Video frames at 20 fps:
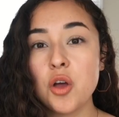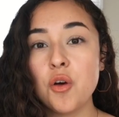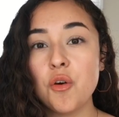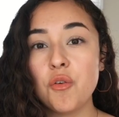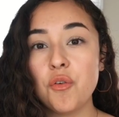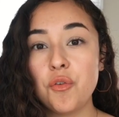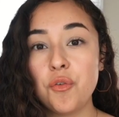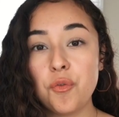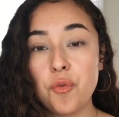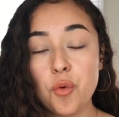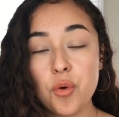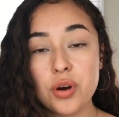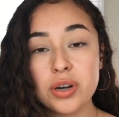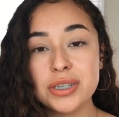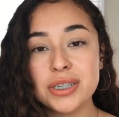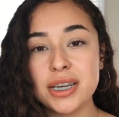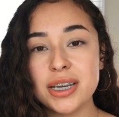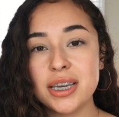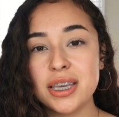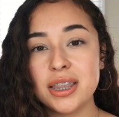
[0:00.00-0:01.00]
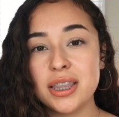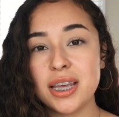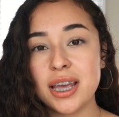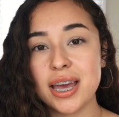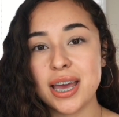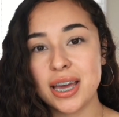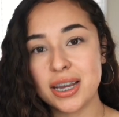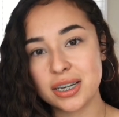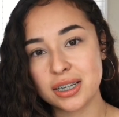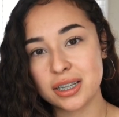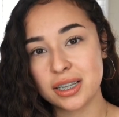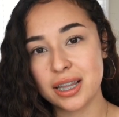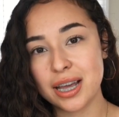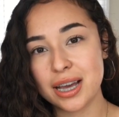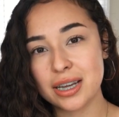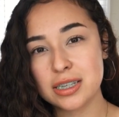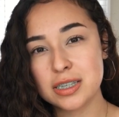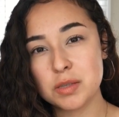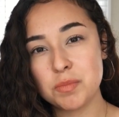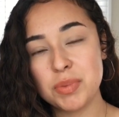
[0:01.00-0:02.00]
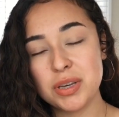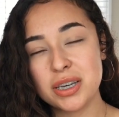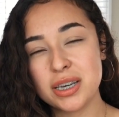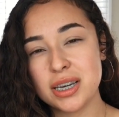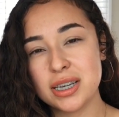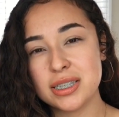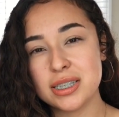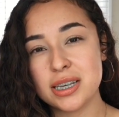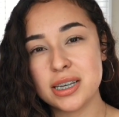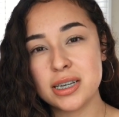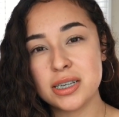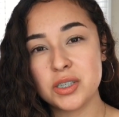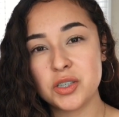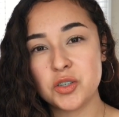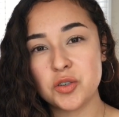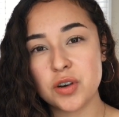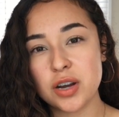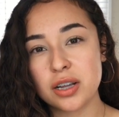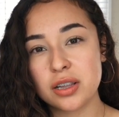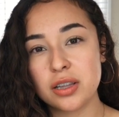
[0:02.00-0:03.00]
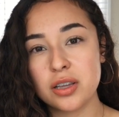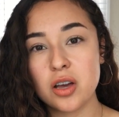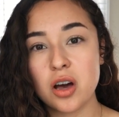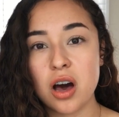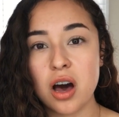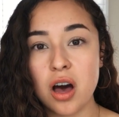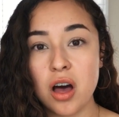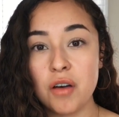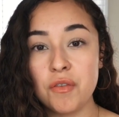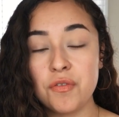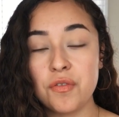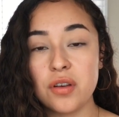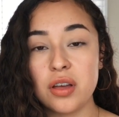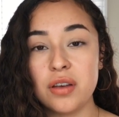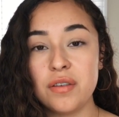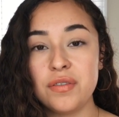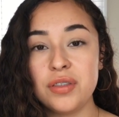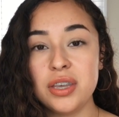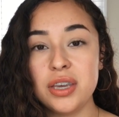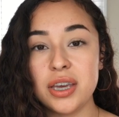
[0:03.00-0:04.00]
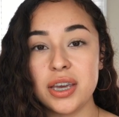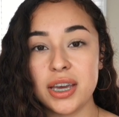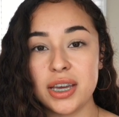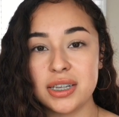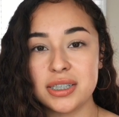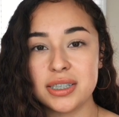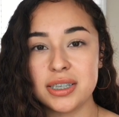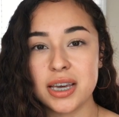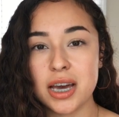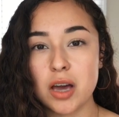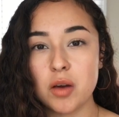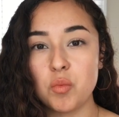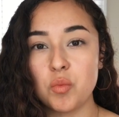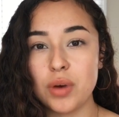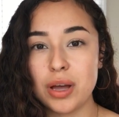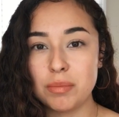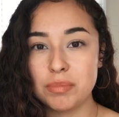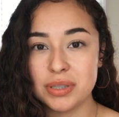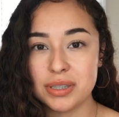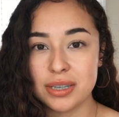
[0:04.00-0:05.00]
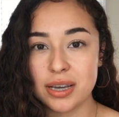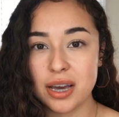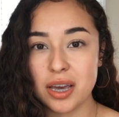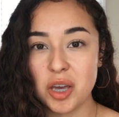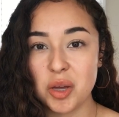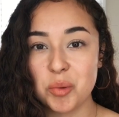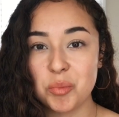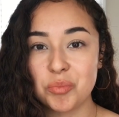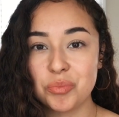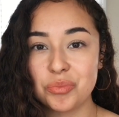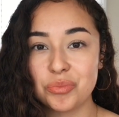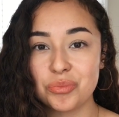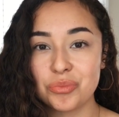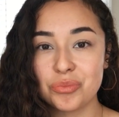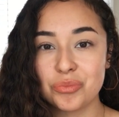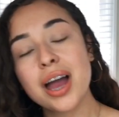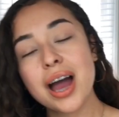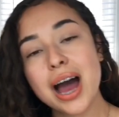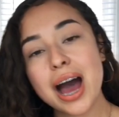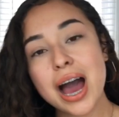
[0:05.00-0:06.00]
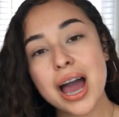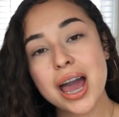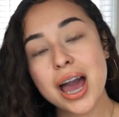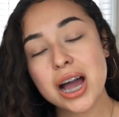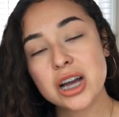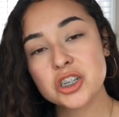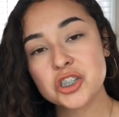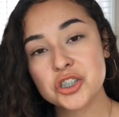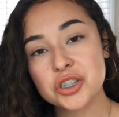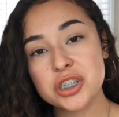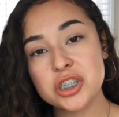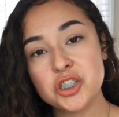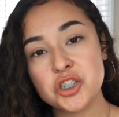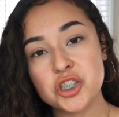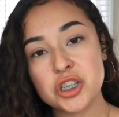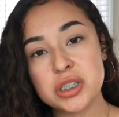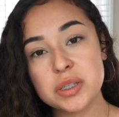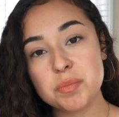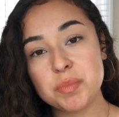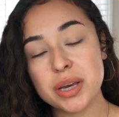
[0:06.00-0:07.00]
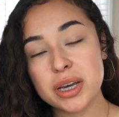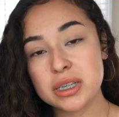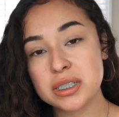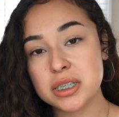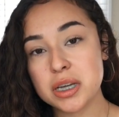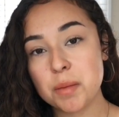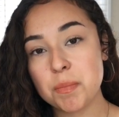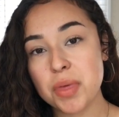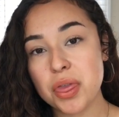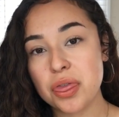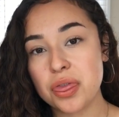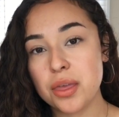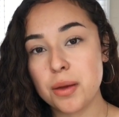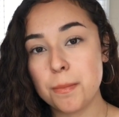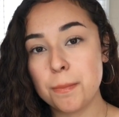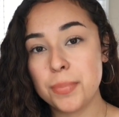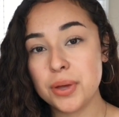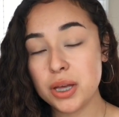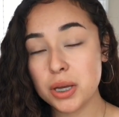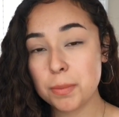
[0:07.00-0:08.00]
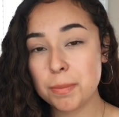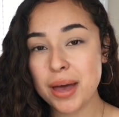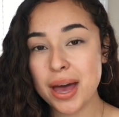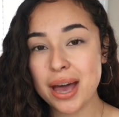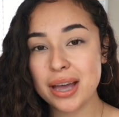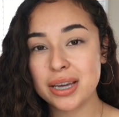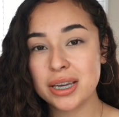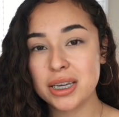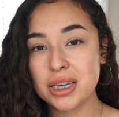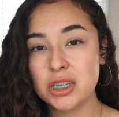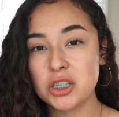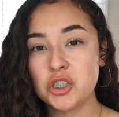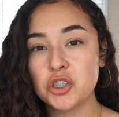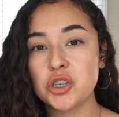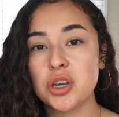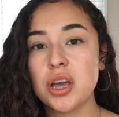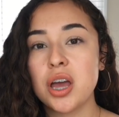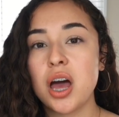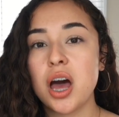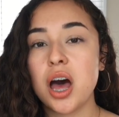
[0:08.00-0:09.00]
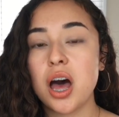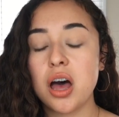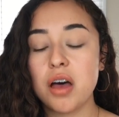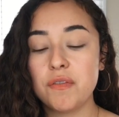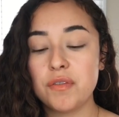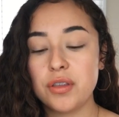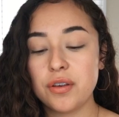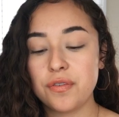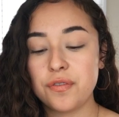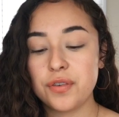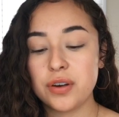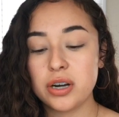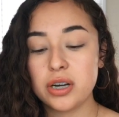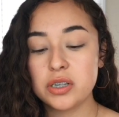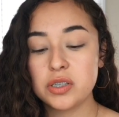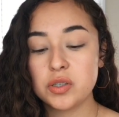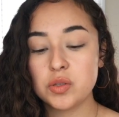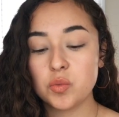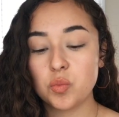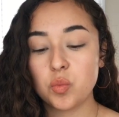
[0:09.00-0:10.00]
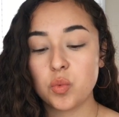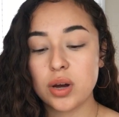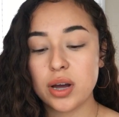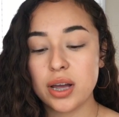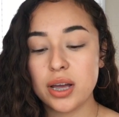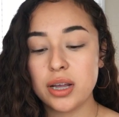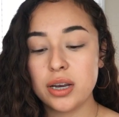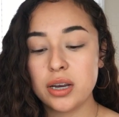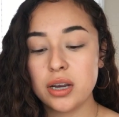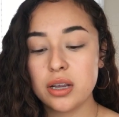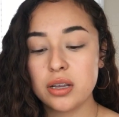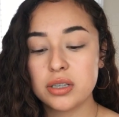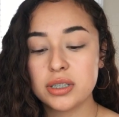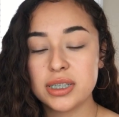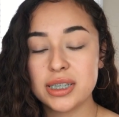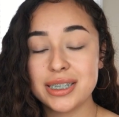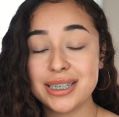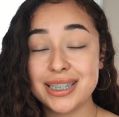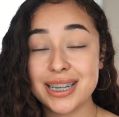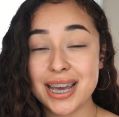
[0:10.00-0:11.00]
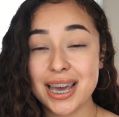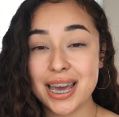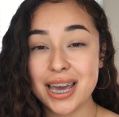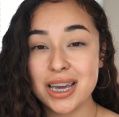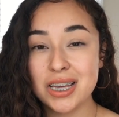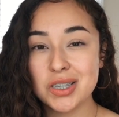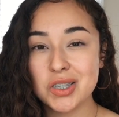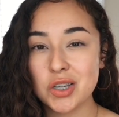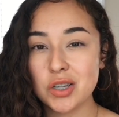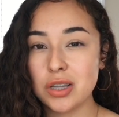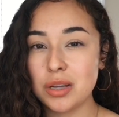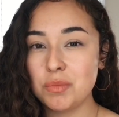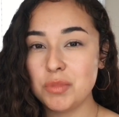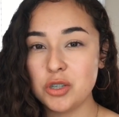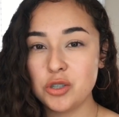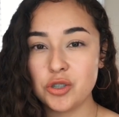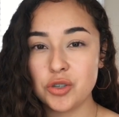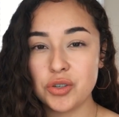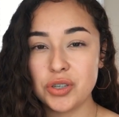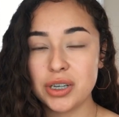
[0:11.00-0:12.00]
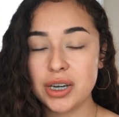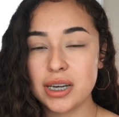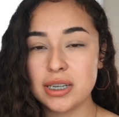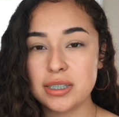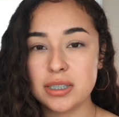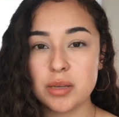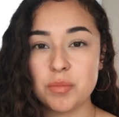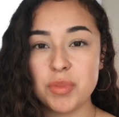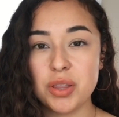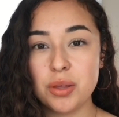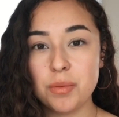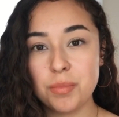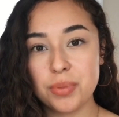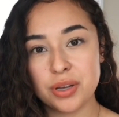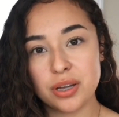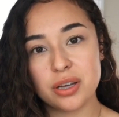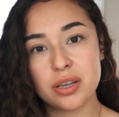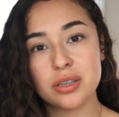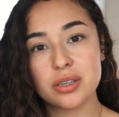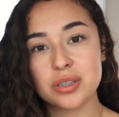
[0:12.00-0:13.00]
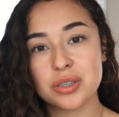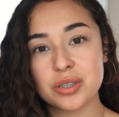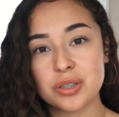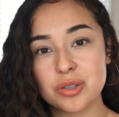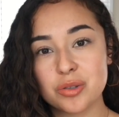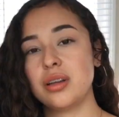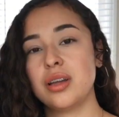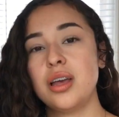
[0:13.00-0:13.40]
for taking the NCLEX because it is directly off of the ATI website. I actually just picked up the book package of the first one today, so let me show you guys some of the books.